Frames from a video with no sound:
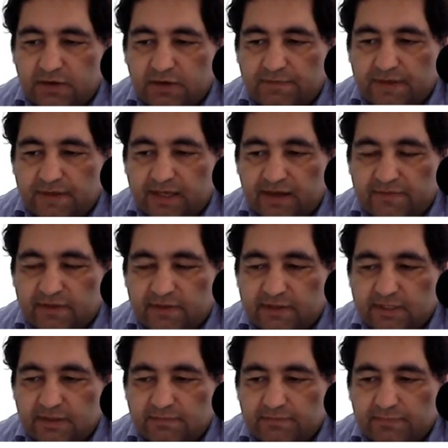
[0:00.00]
we have a
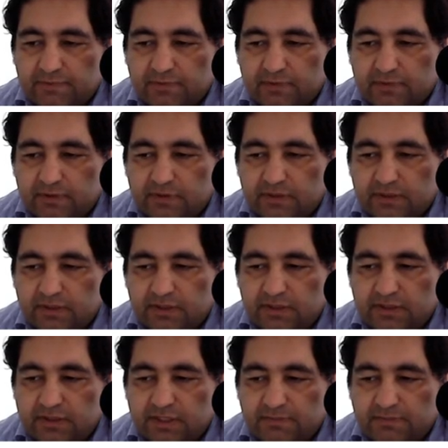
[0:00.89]

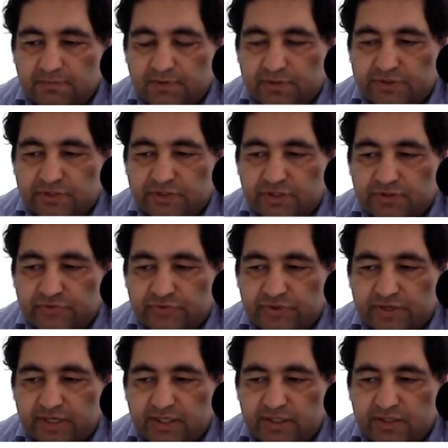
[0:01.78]
temperature
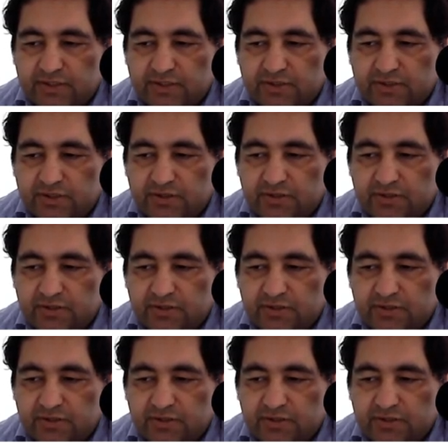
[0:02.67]
range,